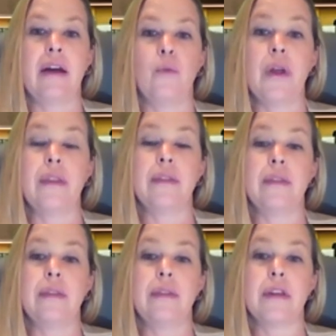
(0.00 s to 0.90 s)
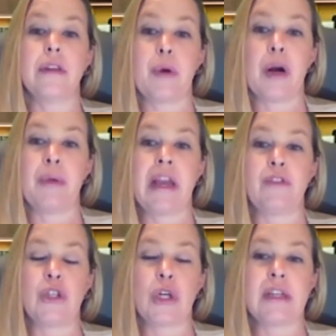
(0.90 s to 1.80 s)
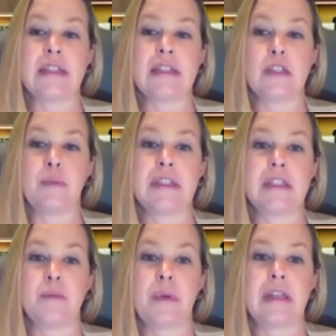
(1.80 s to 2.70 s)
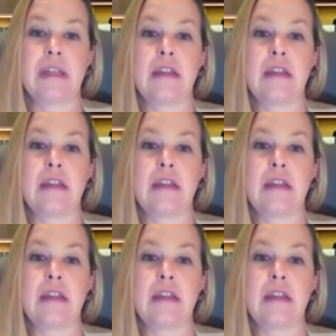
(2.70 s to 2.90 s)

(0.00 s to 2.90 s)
with the department after your license has been suspended,